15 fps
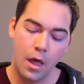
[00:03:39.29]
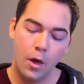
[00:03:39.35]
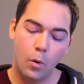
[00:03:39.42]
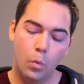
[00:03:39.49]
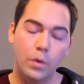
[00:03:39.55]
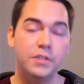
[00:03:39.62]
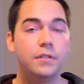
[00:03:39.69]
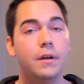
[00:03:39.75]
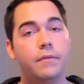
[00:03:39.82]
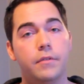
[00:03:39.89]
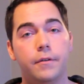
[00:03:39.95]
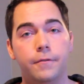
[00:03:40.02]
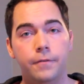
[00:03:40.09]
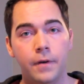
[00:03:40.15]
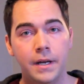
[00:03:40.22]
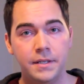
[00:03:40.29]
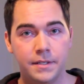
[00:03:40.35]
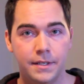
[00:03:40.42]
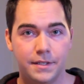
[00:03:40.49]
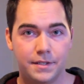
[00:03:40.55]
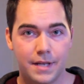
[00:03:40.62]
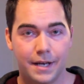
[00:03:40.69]
Once you have the
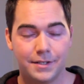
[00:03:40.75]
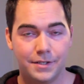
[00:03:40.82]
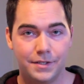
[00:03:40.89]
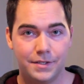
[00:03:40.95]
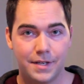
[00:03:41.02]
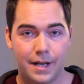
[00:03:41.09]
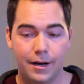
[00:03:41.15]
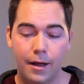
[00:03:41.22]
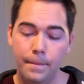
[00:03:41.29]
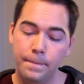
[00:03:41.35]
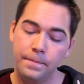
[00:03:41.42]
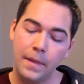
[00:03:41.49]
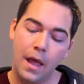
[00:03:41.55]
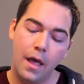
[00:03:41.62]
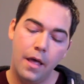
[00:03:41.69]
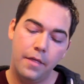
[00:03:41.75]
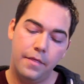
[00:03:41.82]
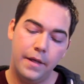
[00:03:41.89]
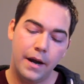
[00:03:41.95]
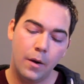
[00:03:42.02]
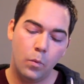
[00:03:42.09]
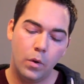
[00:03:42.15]
phrasing section set up,
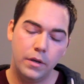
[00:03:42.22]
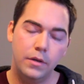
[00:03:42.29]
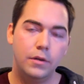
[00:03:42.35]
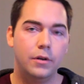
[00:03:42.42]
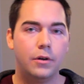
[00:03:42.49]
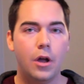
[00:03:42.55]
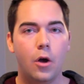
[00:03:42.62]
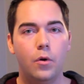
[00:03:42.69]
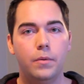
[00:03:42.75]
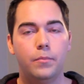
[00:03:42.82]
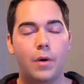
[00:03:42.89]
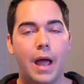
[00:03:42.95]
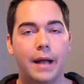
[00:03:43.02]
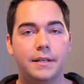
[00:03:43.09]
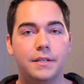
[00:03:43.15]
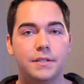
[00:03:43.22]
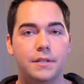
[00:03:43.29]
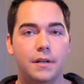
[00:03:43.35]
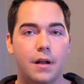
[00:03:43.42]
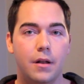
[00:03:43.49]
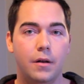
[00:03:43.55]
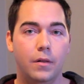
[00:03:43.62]
then I want you to go and practice
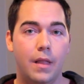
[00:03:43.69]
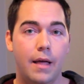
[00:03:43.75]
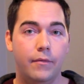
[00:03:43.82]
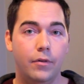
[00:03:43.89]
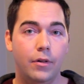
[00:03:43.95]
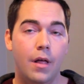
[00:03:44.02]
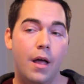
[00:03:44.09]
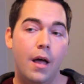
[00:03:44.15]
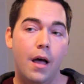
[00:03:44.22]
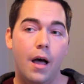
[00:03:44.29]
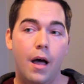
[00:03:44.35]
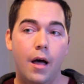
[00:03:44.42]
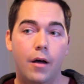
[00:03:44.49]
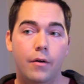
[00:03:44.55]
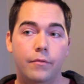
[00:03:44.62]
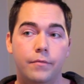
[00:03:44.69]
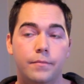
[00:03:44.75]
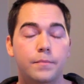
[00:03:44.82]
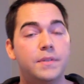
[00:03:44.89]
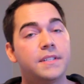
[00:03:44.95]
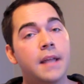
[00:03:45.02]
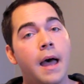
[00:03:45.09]
it on a level of
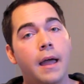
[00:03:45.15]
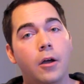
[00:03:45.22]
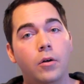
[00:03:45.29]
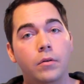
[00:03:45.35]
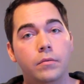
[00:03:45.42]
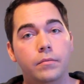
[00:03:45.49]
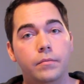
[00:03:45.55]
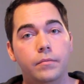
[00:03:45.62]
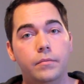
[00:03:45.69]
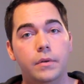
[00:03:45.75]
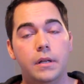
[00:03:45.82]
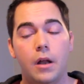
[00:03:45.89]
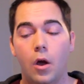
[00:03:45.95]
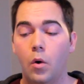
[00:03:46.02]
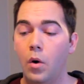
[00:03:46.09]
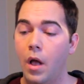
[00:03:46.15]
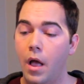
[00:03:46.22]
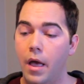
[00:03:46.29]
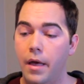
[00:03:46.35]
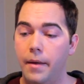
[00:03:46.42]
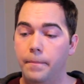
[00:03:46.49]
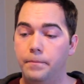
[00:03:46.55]
style.
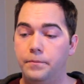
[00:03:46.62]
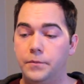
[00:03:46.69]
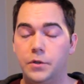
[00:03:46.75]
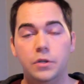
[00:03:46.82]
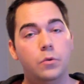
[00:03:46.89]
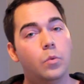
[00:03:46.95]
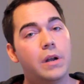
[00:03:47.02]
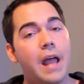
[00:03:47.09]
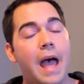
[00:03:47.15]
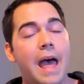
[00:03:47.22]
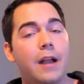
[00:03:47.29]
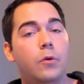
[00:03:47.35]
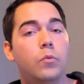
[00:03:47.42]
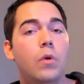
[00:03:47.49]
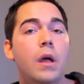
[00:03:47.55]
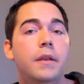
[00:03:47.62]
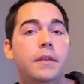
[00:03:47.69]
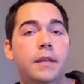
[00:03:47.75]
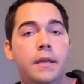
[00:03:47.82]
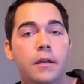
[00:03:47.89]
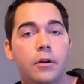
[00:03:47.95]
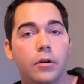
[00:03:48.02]
Do you want to add a run
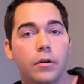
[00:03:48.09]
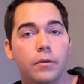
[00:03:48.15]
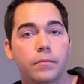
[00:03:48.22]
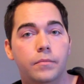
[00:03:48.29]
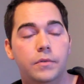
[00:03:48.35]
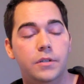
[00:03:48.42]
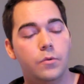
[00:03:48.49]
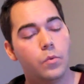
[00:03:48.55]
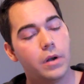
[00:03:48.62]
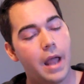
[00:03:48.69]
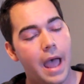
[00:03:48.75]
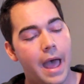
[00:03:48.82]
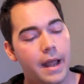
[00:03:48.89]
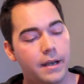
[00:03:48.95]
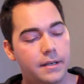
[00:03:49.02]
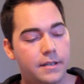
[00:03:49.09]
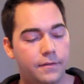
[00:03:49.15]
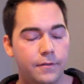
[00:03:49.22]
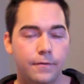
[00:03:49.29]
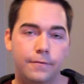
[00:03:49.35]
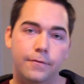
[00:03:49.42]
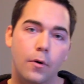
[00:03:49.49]
here? Do you want to add a
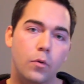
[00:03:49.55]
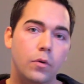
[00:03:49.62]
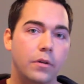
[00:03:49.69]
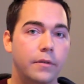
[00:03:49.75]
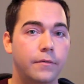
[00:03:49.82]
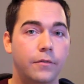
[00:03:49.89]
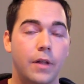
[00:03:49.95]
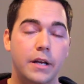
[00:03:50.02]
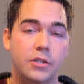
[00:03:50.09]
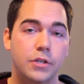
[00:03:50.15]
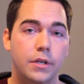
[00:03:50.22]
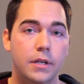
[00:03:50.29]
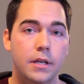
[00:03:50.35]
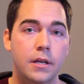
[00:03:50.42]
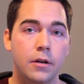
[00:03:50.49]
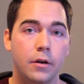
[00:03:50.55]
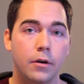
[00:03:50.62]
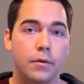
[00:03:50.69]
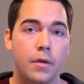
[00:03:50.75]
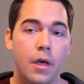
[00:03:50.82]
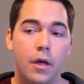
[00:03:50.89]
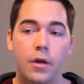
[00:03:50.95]
different vocal inflection
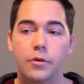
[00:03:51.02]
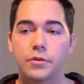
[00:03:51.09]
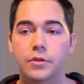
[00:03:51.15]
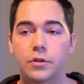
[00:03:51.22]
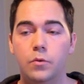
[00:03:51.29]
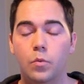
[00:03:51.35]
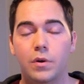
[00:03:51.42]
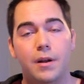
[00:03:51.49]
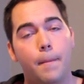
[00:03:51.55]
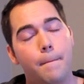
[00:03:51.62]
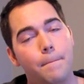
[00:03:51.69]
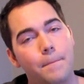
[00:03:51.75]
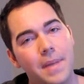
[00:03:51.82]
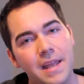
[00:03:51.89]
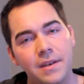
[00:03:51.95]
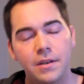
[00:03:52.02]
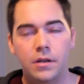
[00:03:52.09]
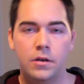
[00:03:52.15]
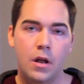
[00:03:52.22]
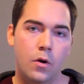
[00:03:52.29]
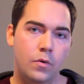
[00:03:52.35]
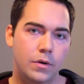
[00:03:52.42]
here? Do you want to bend a
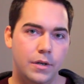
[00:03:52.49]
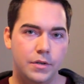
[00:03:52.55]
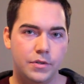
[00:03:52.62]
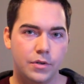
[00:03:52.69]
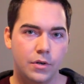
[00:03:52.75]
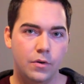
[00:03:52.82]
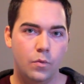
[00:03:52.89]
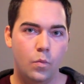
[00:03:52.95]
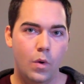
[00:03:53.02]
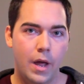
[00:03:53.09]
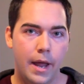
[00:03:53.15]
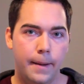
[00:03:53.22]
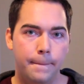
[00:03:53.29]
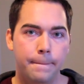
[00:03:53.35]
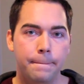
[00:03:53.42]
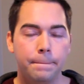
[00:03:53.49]
note in a certain way?